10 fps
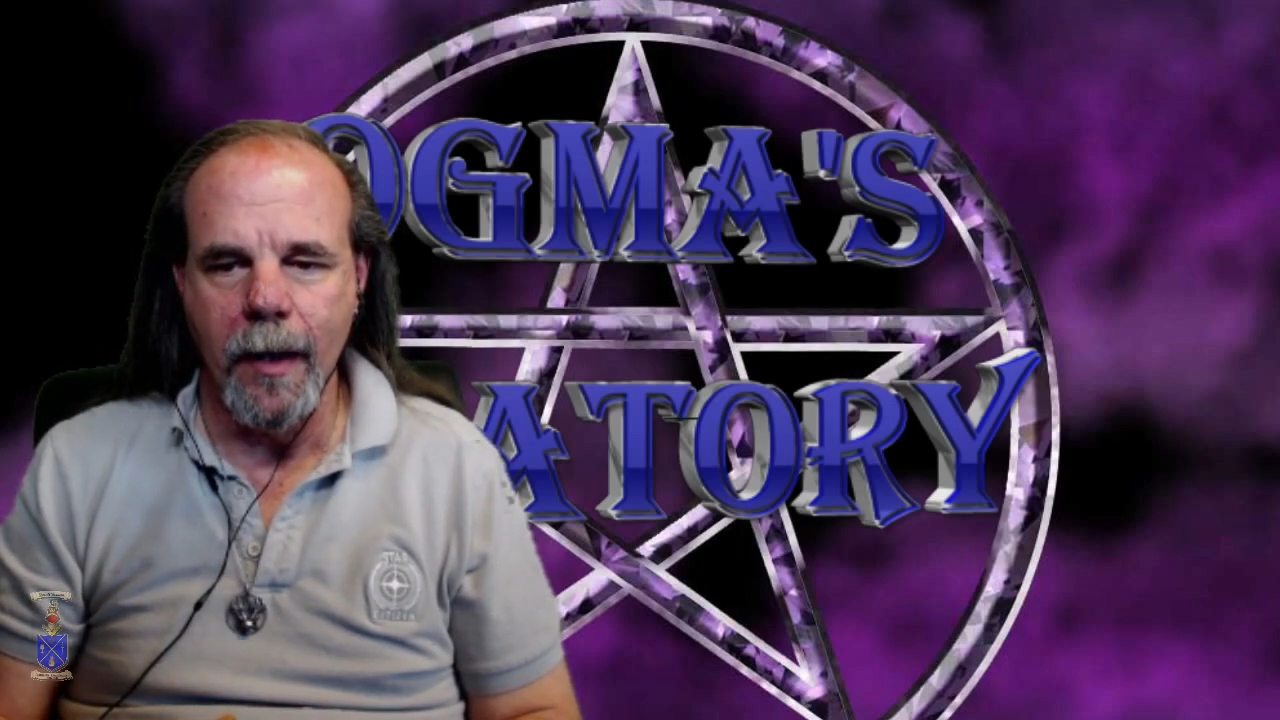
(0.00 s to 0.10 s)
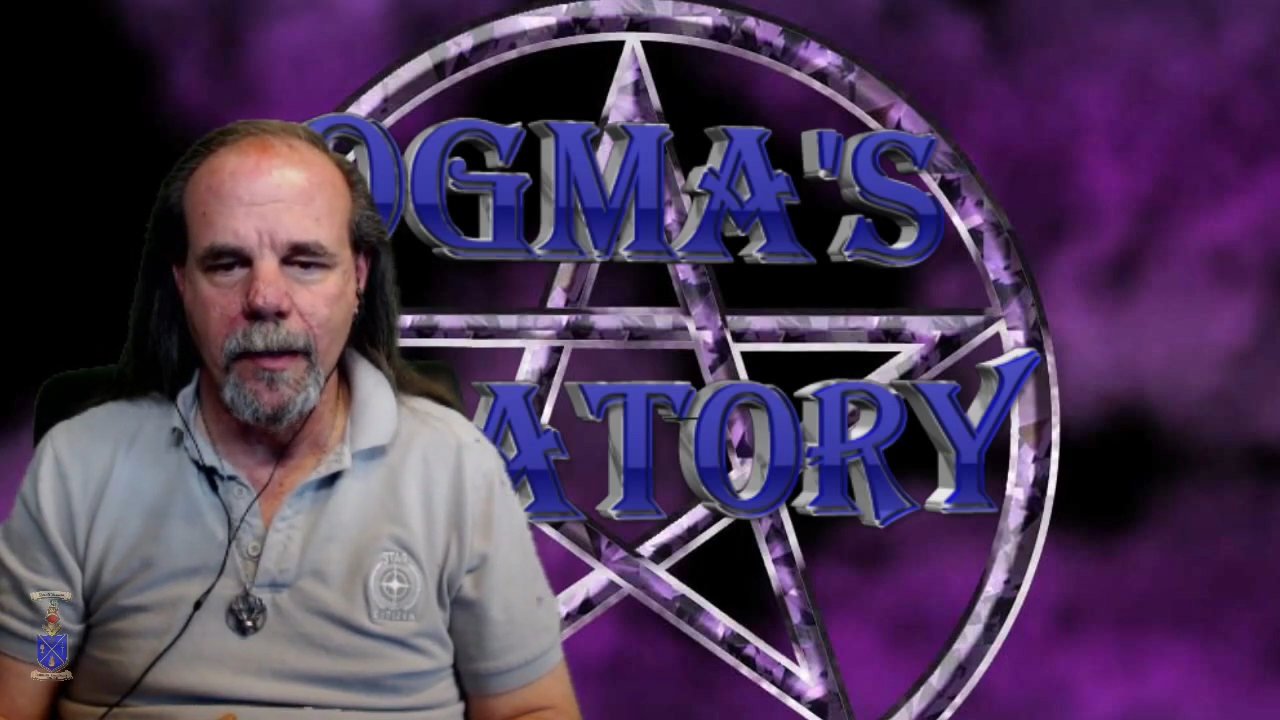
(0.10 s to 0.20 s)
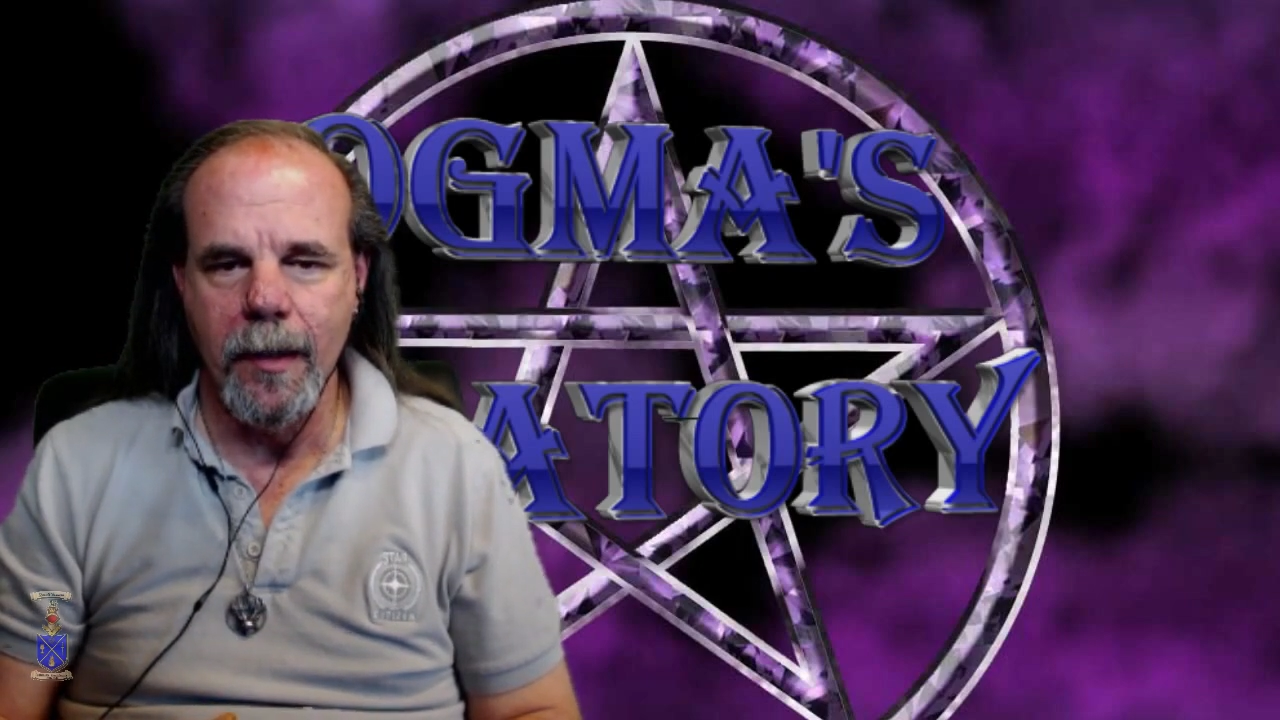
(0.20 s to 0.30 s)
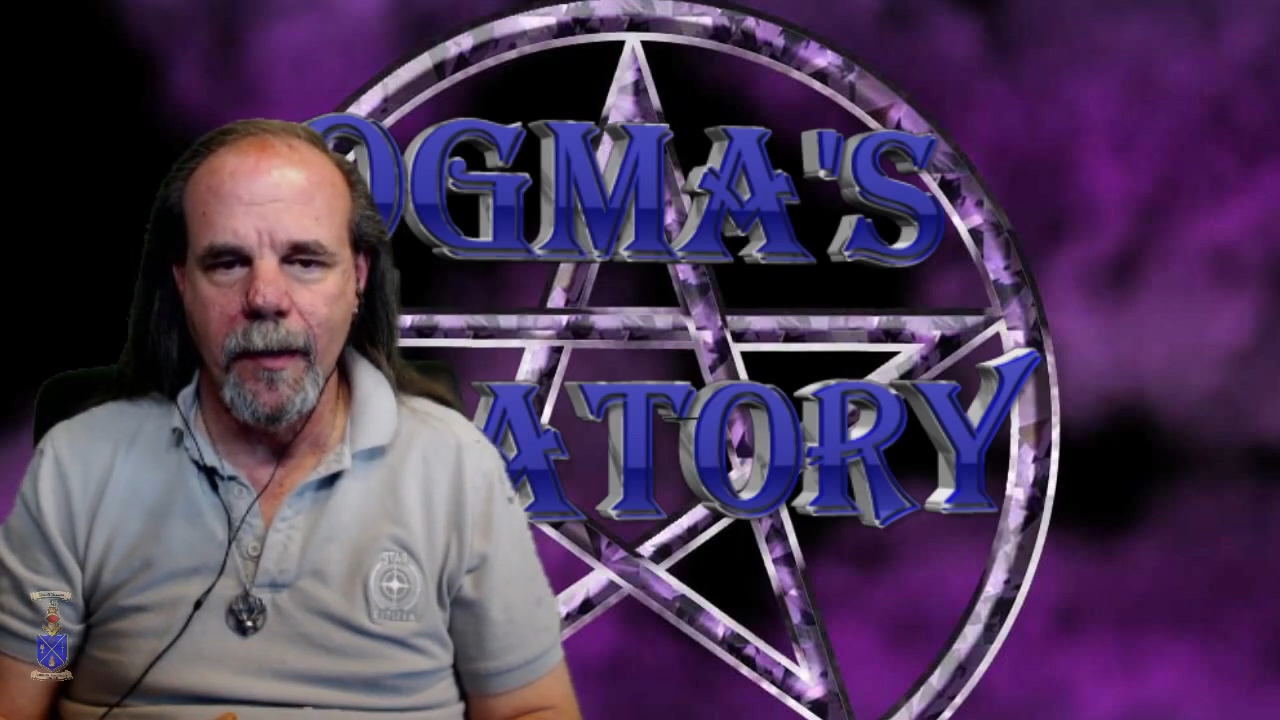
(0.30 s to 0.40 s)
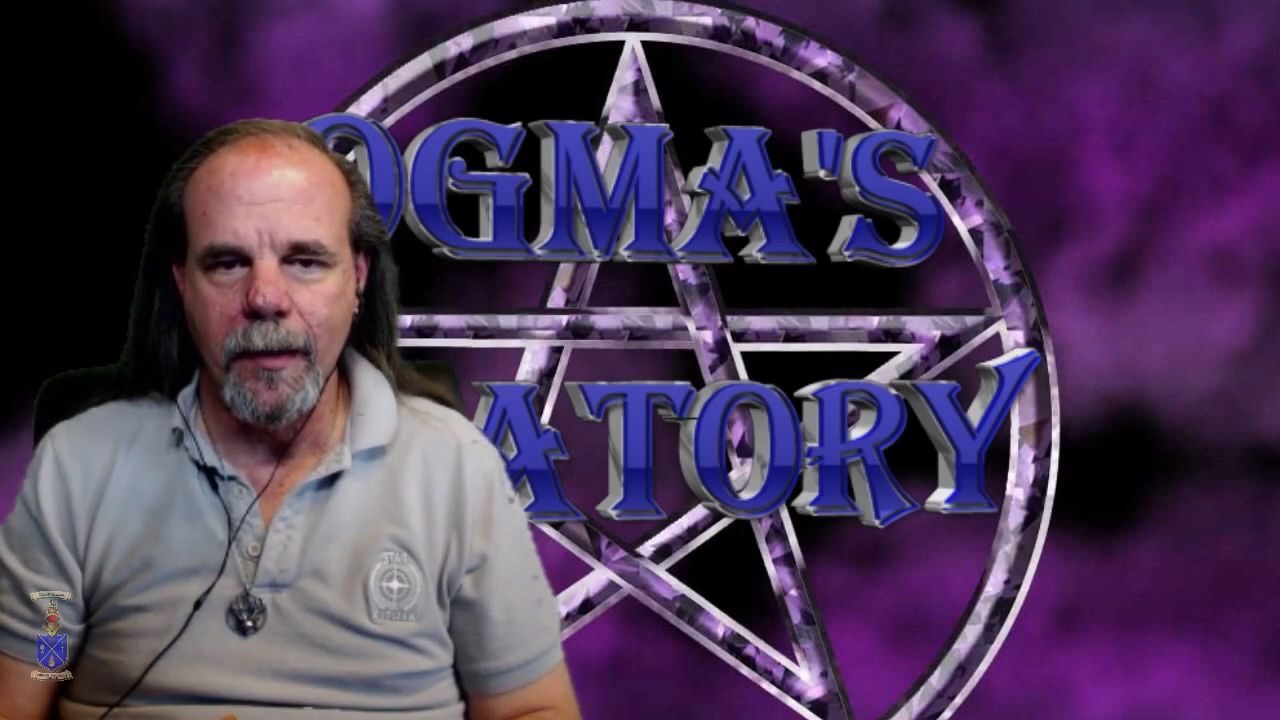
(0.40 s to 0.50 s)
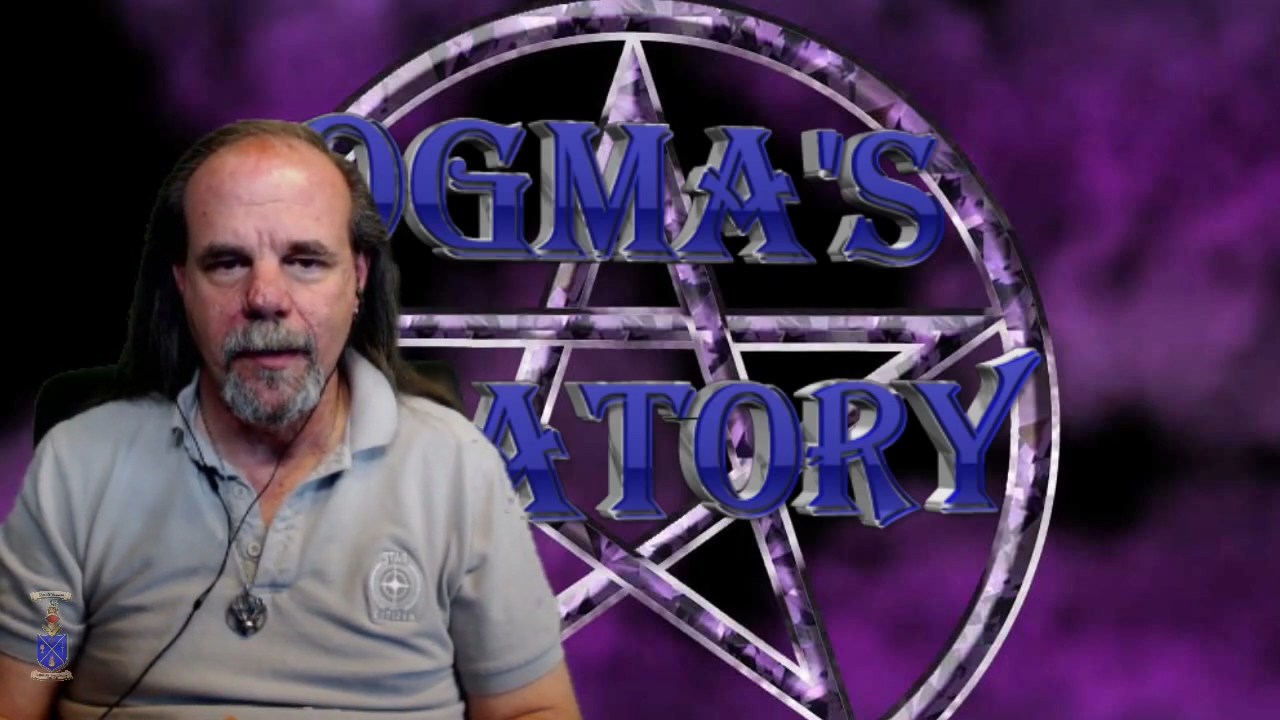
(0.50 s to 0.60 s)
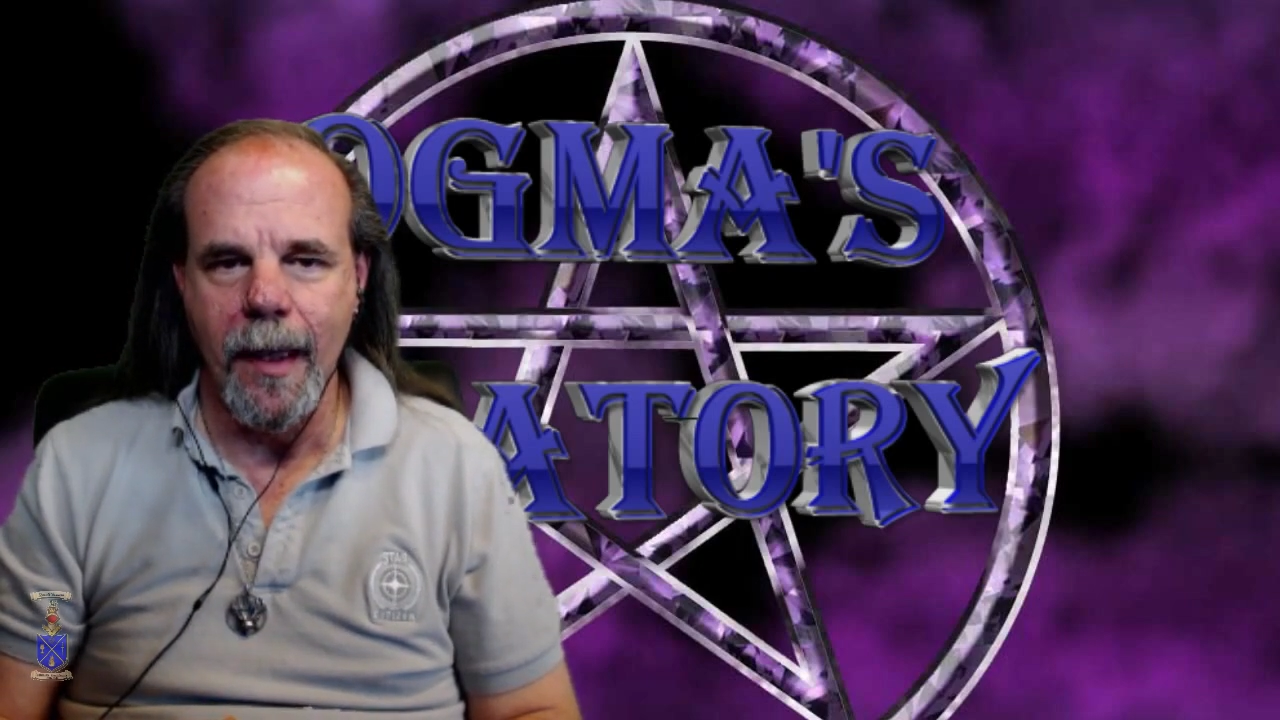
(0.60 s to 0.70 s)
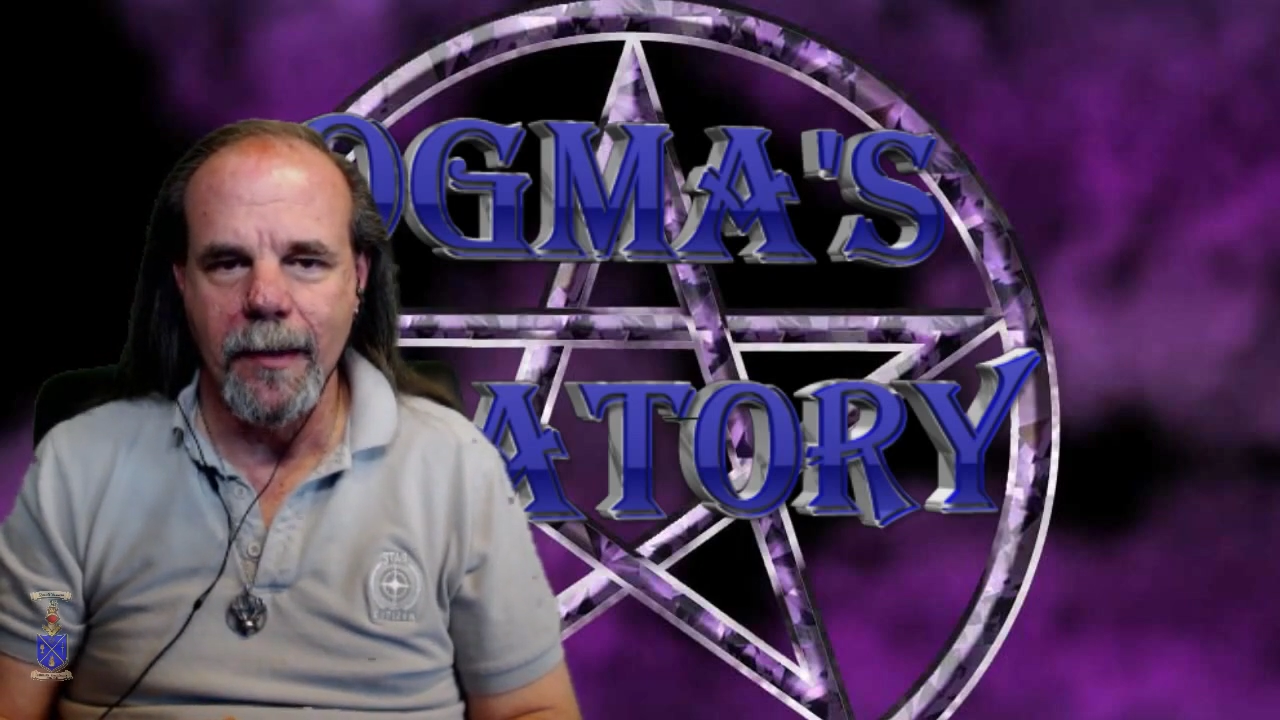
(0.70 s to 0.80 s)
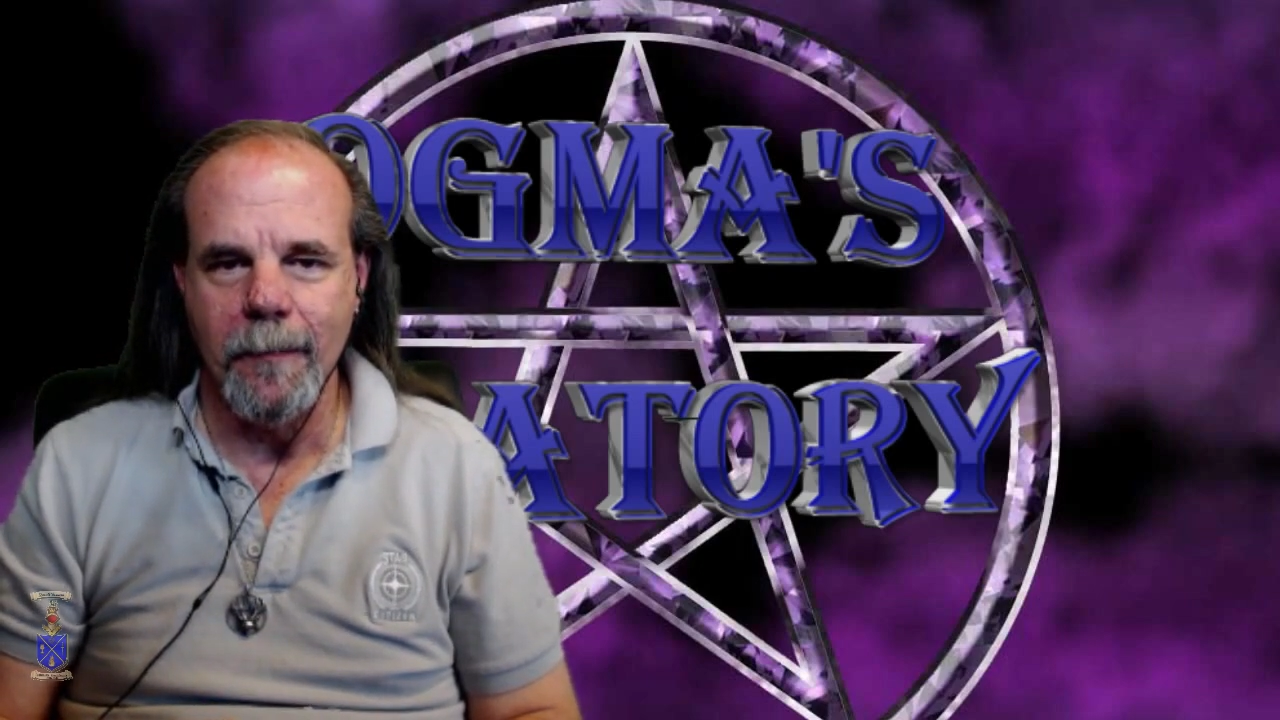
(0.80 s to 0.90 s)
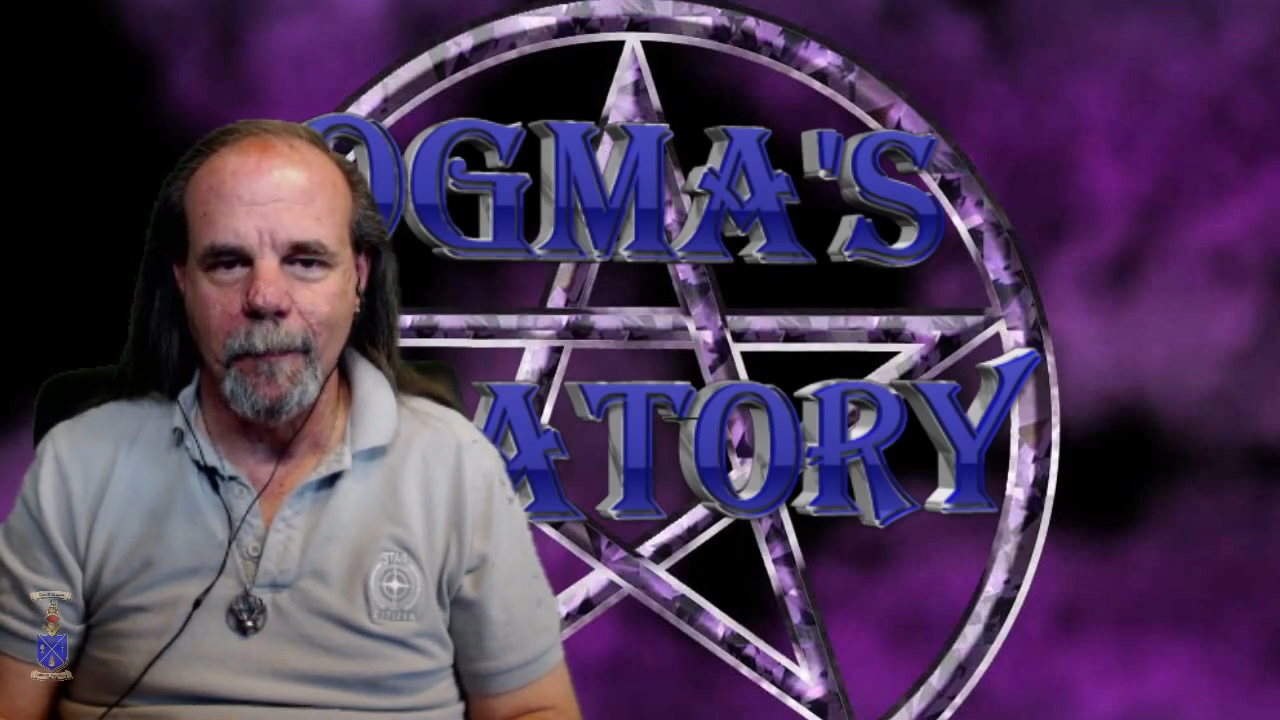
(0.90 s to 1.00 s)
idea
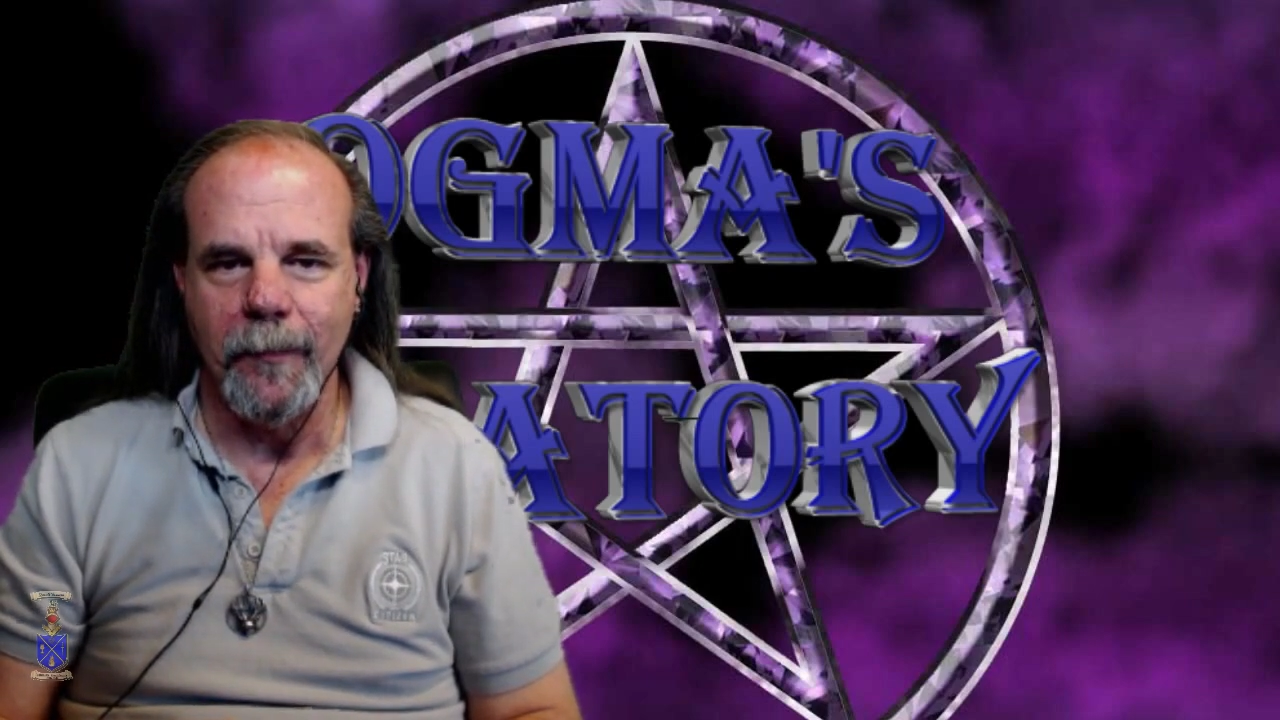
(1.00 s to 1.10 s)
that